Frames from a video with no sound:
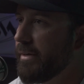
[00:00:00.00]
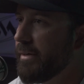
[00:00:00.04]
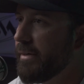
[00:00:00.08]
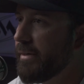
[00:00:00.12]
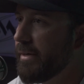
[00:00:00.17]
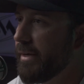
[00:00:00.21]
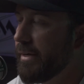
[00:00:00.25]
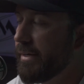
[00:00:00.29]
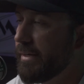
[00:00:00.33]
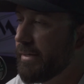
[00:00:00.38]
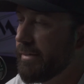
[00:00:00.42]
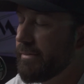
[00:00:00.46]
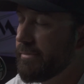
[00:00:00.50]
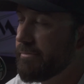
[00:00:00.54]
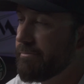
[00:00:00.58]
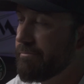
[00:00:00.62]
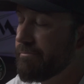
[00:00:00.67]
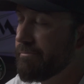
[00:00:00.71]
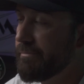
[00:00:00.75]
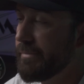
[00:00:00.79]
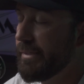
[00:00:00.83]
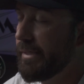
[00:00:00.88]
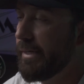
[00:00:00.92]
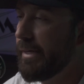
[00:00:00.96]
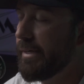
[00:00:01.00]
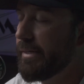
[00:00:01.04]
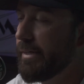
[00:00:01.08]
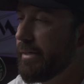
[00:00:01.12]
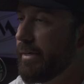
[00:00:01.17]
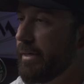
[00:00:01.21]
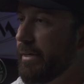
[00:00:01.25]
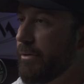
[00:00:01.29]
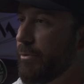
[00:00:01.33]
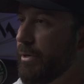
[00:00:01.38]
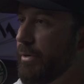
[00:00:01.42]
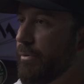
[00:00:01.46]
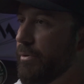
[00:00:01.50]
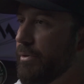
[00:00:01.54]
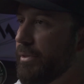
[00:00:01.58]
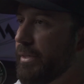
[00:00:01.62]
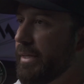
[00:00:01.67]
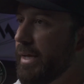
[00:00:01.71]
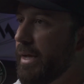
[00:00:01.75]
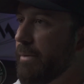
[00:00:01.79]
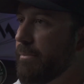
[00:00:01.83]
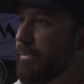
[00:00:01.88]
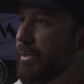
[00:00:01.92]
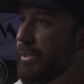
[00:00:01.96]
And I can agree with
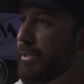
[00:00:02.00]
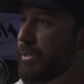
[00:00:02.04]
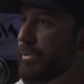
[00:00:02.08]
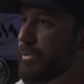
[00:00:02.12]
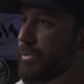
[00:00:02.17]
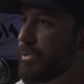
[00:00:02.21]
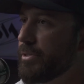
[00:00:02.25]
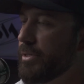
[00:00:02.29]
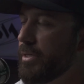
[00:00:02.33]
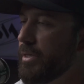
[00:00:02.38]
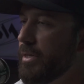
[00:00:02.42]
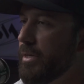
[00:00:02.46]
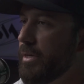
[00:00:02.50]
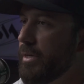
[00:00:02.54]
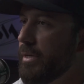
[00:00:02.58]
that, because